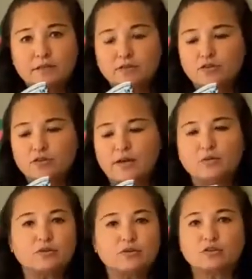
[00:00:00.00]
the internet
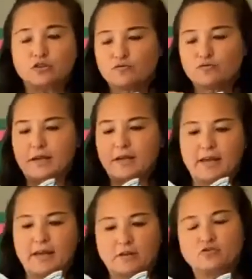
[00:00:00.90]
or you can just
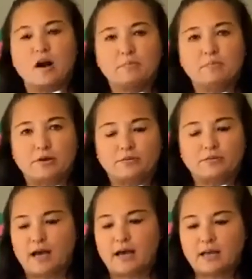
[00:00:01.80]
freehand draw a
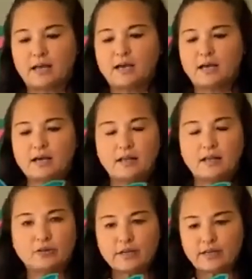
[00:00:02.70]
butterfly,
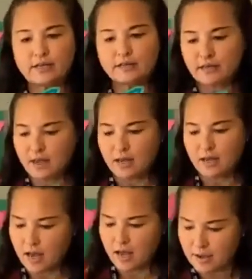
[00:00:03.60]
color it in.
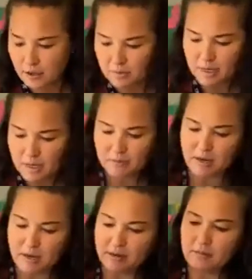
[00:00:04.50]
I'm gonna make
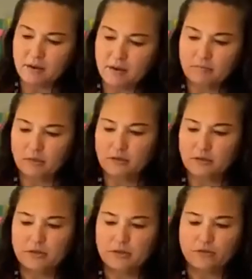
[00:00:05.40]
mine blue
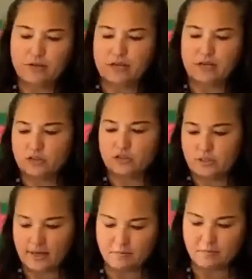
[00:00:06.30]
and green
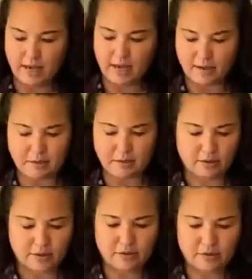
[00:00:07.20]
just like my
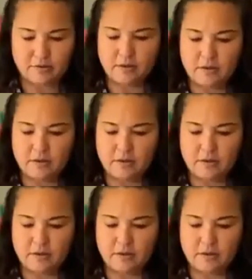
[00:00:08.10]
caterpillar.